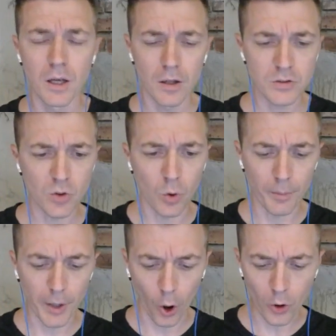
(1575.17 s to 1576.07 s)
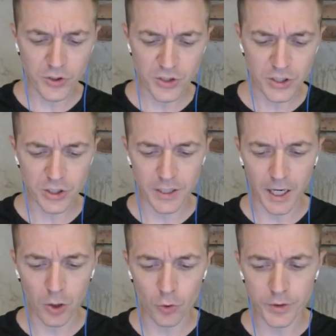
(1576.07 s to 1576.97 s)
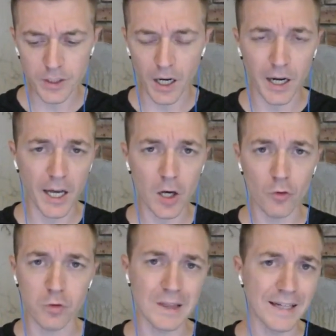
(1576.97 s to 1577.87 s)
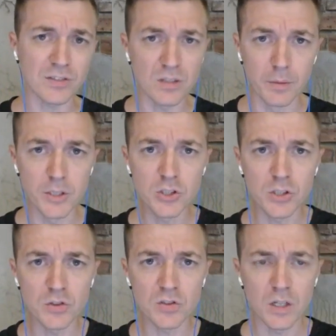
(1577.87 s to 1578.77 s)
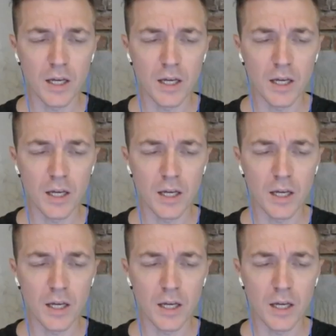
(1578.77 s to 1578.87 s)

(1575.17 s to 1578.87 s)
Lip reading: So on my ArtStation gallery, I have less images,